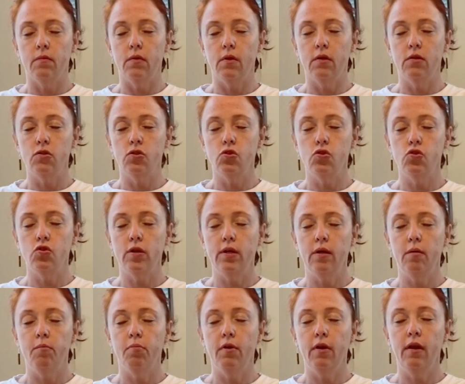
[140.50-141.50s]
And just try
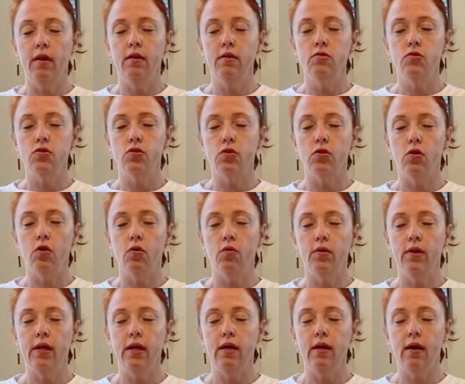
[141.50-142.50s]
to breathe as
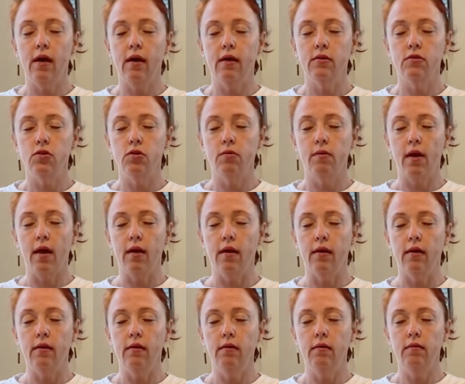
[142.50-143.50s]
slowly as you
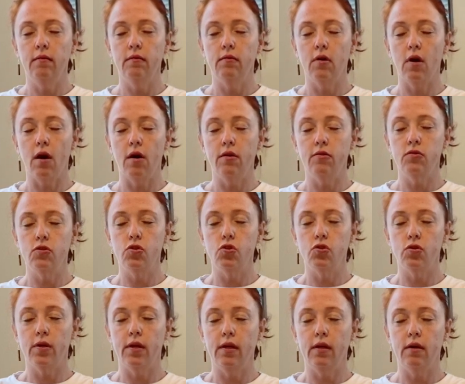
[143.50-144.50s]
can.
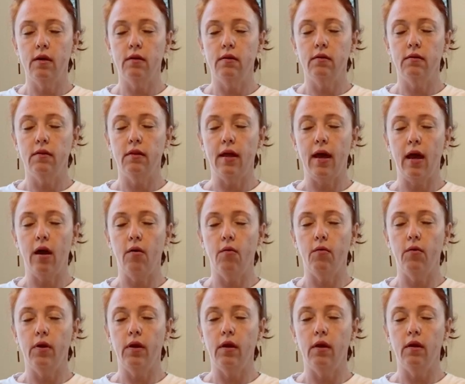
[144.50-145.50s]
Concentrate on
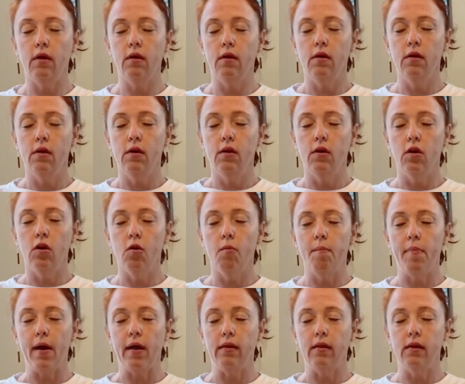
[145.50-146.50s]
allowing your
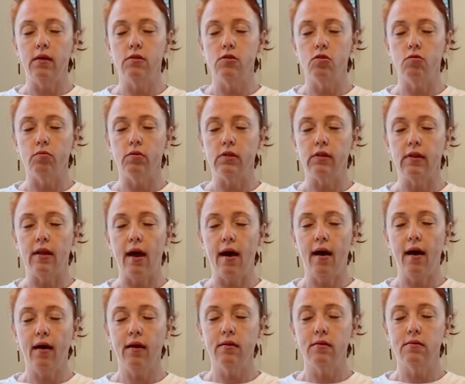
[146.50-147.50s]
belly to
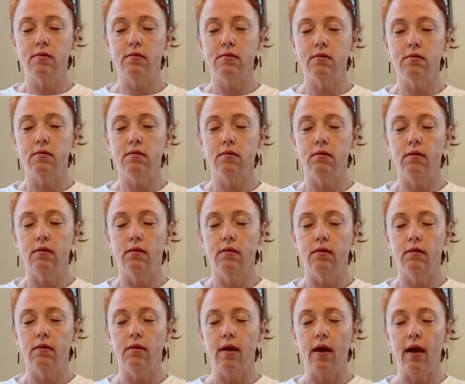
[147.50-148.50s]
relax
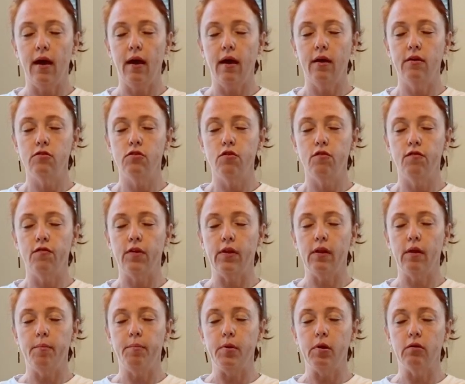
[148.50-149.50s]
as you fill
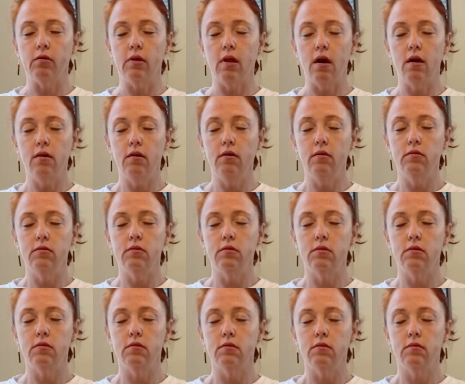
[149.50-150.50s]
up your
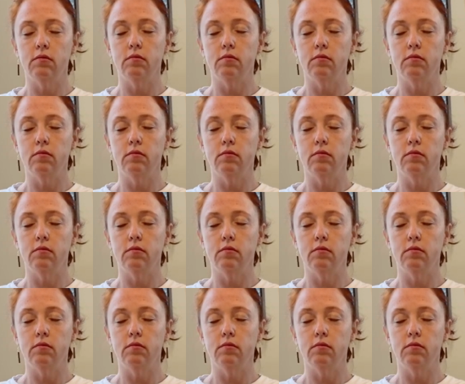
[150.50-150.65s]
lungs.